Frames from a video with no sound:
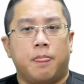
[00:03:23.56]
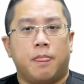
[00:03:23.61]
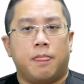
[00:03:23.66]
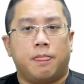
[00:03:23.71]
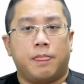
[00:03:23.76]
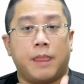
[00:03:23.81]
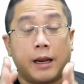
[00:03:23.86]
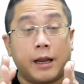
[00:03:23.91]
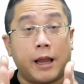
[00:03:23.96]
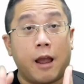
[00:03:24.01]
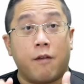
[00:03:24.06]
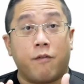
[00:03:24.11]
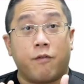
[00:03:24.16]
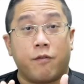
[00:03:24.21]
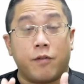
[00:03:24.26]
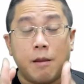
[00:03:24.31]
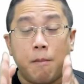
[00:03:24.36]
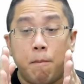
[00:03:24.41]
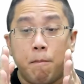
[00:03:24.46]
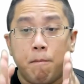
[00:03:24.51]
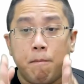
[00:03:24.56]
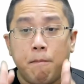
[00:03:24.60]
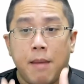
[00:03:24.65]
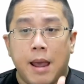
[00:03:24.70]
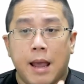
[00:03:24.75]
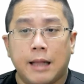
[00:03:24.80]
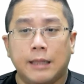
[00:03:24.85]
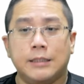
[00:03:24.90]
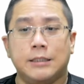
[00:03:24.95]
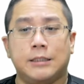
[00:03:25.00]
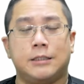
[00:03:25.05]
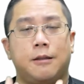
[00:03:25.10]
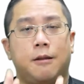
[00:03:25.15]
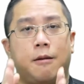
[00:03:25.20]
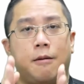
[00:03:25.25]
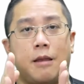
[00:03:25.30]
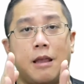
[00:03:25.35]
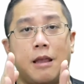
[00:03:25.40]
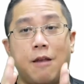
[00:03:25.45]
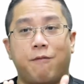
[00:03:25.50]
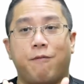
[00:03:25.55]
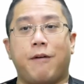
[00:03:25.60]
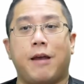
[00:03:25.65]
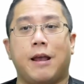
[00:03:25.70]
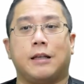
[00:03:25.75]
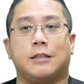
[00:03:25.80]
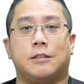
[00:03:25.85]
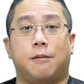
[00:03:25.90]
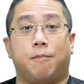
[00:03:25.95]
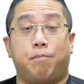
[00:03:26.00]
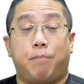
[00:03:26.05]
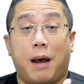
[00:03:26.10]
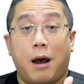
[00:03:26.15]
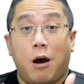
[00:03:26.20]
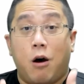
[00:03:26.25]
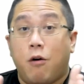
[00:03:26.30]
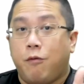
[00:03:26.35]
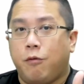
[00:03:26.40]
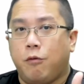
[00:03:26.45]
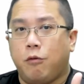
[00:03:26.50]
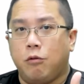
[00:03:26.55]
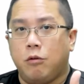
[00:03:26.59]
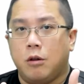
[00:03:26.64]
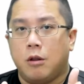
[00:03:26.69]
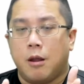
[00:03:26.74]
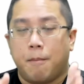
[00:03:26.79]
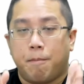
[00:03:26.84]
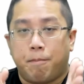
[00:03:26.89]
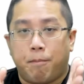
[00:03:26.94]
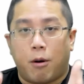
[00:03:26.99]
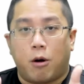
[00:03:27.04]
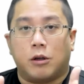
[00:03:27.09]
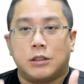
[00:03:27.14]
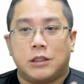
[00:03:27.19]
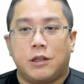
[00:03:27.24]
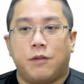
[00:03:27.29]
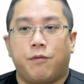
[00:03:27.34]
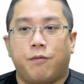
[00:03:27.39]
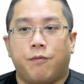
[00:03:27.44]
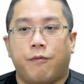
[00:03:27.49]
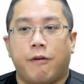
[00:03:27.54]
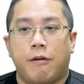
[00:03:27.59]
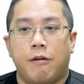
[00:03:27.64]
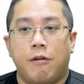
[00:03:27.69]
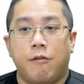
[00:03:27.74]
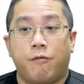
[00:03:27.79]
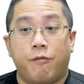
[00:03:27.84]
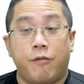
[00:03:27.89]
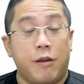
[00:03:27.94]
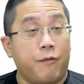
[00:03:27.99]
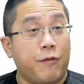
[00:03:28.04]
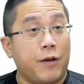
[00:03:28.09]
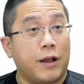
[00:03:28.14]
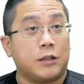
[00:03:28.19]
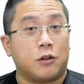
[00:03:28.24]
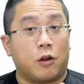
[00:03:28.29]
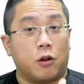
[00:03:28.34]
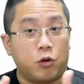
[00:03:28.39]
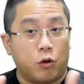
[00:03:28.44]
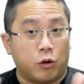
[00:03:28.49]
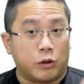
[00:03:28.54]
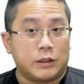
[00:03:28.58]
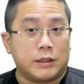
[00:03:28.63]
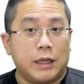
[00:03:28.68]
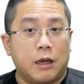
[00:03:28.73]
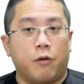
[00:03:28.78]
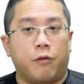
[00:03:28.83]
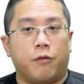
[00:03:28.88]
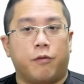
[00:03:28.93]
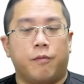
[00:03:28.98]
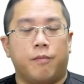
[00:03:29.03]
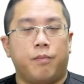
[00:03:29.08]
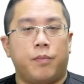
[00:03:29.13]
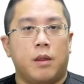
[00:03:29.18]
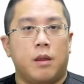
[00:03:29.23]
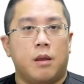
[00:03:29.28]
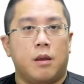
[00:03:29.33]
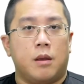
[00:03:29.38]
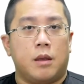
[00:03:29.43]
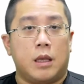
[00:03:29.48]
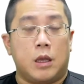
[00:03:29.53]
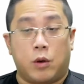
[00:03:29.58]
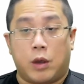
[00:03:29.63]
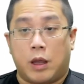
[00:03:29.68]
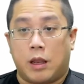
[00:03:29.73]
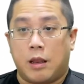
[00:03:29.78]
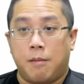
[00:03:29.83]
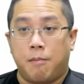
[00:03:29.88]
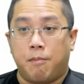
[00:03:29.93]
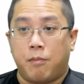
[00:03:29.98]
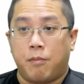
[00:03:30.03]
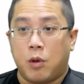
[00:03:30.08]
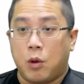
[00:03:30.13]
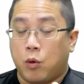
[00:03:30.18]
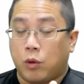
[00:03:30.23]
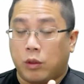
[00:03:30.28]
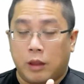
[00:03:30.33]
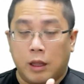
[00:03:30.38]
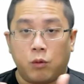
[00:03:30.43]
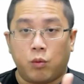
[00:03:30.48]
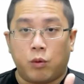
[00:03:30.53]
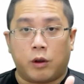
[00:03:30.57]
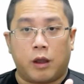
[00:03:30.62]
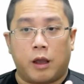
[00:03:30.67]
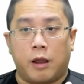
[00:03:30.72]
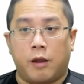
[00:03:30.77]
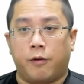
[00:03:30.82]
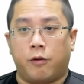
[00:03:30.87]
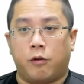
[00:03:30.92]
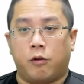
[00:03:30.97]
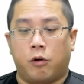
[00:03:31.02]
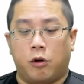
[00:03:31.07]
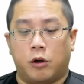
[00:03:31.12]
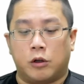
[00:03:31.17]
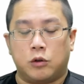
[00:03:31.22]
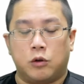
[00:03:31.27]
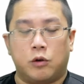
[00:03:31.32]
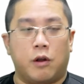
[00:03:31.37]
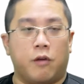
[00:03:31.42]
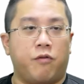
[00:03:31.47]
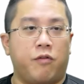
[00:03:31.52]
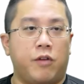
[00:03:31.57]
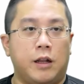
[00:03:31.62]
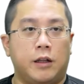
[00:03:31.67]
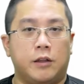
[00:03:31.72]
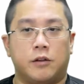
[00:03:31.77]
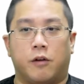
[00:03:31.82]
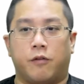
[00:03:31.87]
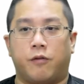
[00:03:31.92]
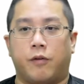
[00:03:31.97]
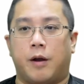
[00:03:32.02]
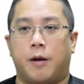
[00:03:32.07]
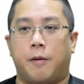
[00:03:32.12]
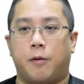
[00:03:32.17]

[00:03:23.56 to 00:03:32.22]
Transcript: that can have immense effects, powerful, positive effects on yourself. This will cause you the feelings of